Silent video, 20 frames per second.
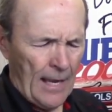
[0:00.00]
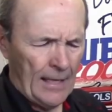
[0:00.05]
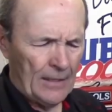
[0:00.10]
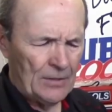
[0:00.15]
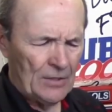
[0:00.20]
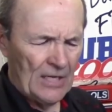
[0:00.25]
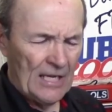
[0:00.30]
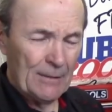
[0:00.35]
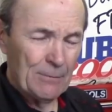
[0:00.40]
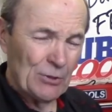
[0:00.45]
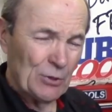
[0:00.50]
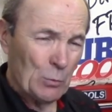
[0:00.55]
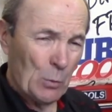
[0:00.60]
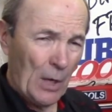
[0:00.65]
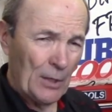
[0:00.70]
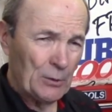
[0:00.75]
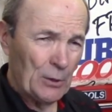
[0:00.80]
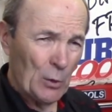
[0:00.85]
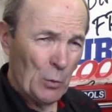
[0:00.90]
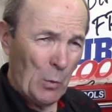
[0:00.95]
And he was
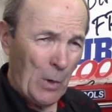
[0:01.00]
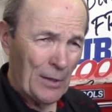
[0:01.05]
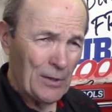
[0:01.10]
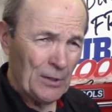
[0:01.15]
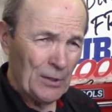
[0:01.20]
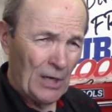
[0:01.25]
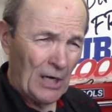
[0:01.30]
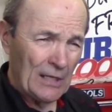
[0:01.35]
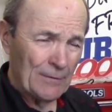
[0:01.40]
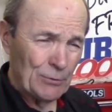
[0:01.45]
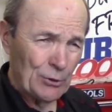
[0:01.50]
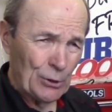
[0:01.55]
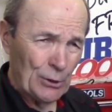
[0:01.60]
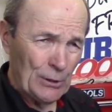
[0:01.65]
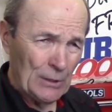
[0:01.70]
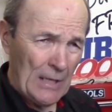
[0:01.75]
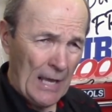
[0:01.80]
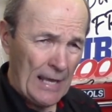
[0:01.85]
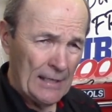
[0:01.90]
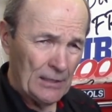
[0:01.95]
wondering whether or not it was
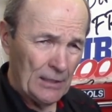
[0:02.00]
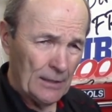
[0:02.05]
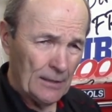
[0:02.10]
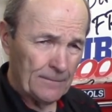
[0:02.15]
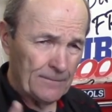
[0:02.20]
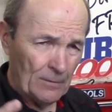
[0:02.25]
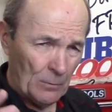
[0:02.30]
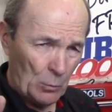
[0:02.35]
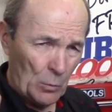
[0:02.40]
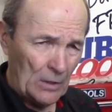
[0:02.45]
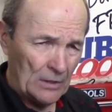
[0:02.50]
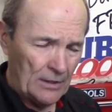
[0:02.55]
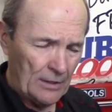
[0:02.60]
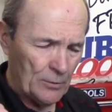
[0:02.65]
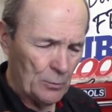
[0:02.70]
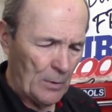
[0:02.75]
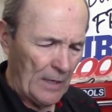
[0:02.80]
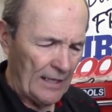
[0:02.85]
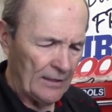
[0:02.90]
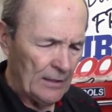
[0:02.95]
a good idea, from what
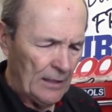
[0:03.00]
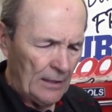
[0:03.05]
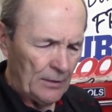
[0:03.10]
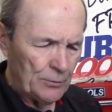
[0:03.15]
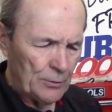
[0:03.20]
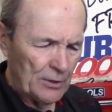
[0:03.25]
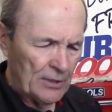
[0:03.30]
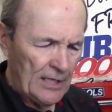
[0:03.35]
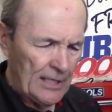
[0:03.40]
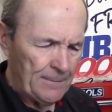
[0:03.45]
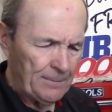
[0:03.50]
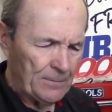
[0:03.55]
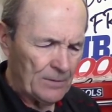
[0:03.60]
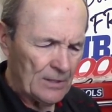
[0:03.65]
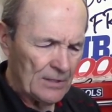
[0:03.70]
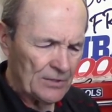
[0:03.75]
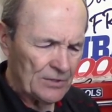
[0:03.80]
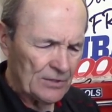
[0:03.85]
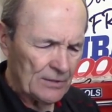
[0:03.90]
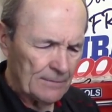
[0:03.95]
he had read, to
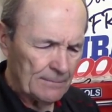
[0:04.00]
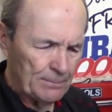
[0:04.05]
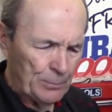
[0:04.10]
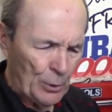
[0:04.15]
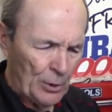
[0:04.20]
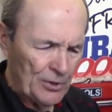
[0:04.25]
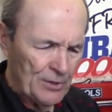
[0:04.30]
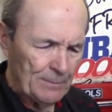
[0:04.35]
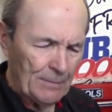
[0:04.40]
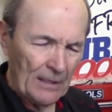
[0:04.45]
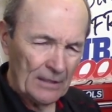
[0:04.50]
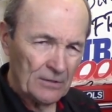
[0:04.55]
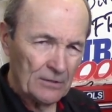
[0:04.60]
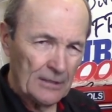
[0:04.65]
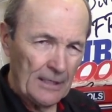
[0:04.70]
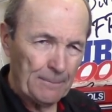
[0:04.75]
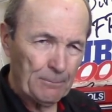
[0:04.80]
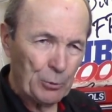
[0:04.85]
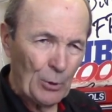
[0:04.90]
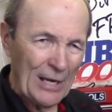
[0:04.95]
keep this purge
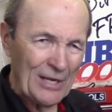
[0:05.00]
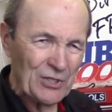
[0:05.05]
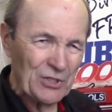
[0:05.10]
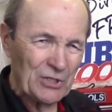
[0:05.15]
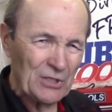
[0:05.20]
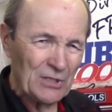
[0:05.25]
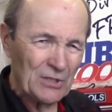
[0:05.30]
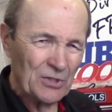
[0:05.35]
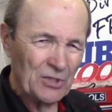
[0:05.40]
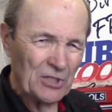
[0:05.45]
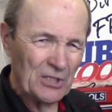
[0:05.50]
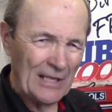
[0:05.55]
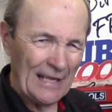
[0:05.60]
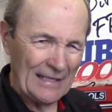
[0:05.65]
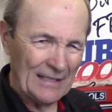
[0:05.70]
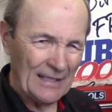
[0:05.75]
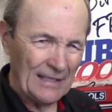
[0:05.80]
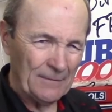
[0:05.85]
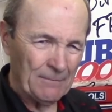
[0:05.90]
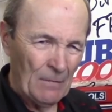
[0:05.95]
button depressed
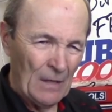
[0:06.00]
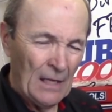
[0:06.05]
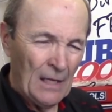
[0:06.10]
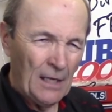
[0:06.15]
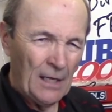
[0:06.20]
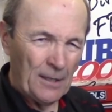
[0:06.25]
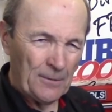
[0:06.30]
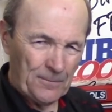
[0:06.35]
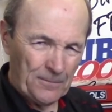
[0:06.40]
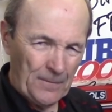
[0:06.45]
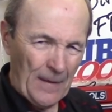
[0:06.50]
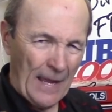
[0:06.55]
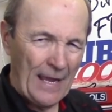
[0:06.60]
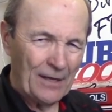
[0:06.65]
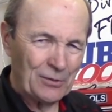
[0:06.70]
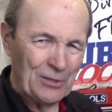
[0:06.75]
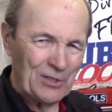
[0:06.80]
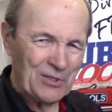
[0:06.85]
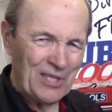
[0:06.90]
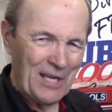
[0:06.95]
slightly. In
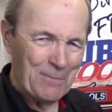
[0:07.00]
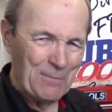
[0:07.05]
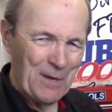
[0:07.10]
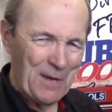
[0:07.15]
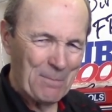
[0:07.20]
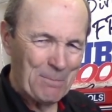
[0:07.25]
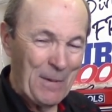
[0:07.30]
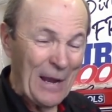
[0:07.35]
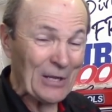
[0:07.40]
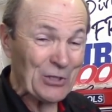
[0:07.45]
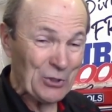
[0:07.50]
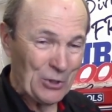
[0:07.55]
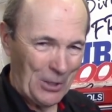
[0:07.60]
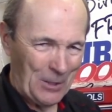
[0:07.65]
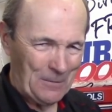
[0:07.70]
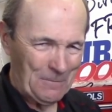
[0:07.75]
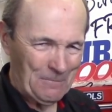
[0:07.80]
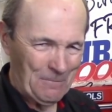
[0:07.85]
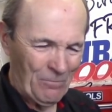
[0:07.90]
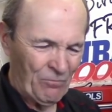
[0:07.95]
fact, he sent me a
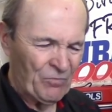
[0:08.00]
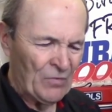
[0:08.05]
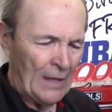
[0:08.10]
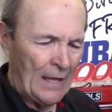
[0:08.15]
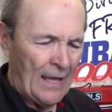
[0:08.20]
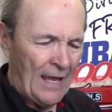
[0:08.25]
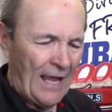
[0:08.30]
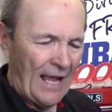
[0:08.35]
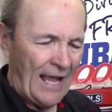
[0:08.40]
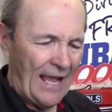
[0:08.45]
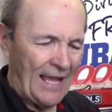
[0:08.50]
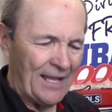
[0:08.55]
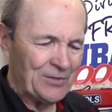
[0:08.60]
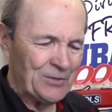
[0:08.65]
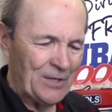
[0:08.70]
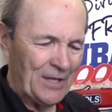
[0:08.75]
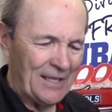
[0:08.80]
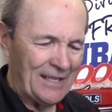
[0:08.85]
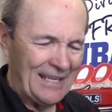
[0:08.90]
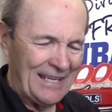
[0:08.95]
picture,
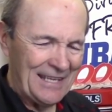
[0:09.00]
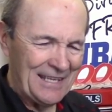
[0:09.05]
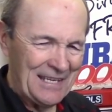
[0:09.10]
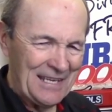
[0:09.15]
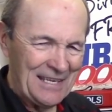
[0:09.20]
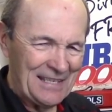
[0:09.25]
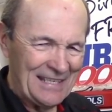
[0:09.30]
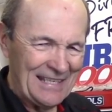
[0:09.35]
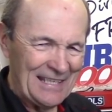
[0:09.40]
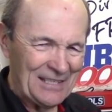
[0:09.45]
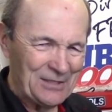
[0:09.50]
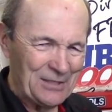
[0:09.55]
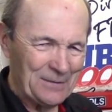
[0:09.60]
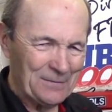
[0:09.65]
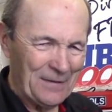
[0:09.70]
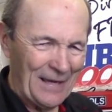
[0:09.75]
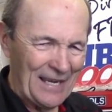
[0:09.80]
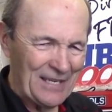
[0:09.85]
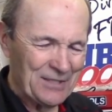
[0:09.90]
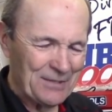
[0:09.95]
and he had
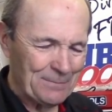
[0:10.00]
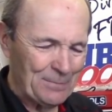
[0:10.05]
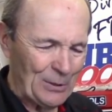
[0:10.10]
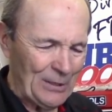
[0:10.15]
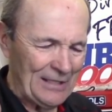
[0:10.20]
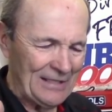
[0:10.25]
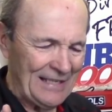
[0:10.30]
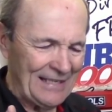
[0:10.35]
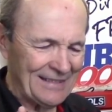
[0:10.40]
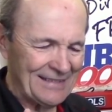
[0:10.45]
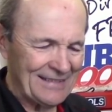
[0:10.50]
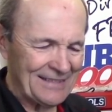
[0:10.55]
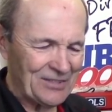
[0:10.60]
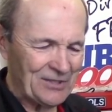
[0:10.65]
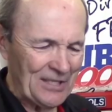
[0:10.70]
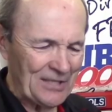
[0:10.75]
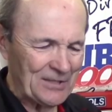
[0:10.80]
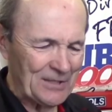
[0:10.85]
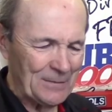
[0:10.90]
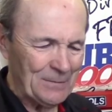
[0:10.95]
devised a pretty
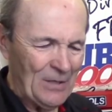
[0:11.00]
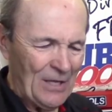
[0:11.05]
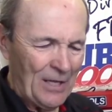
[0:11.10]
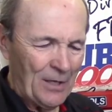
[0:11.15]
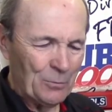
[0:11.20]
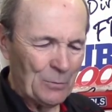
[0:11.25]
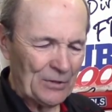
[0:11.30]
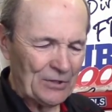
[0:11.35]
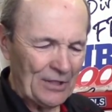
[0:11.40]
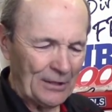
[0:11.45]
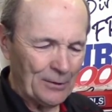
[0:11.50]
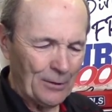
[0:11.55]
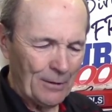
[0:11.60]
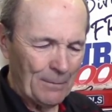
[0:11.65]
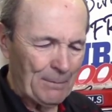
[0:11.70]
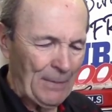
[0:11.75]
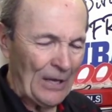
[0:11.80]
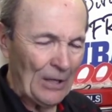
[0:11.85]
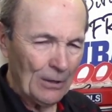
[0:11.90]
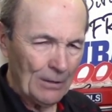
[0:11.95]
neat system, which a
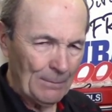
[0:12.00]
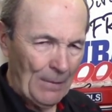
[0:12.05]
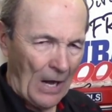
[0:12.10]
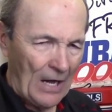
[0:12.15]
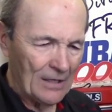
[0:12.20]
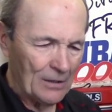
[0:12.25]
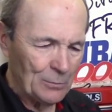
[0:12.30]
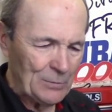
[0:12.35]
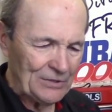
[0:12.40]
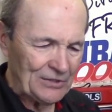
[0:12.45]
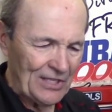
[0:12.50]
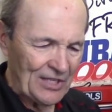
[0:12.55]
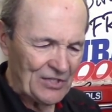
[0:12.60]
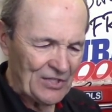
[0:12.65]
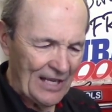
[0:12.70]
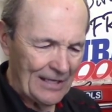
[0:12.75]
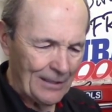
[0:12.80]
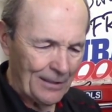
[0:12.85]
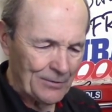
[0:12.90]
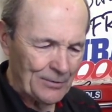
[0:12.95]
little pill bottle, which
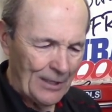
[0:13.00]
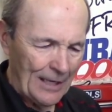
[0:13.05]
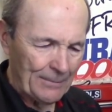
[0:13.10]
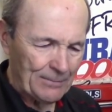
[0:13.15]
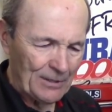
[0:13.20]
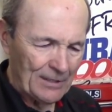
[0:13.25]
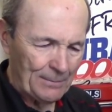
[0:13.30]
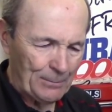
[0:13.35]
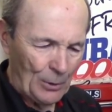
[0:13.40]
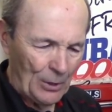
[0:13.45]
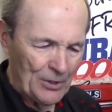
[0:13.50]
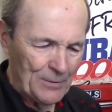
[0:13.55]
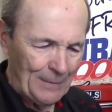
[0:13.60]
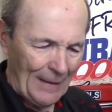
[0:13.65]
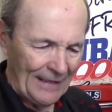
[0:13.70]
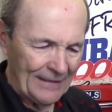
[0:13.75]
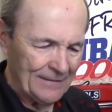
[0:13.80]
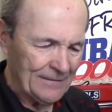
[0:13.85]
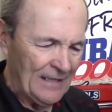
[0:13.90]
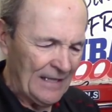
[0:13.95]
he set on top of the
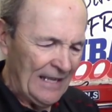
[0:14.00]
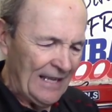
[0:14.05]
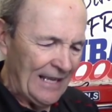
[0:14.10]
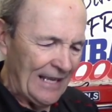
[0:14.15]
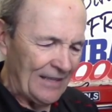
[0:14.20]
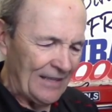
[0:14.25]
purge button,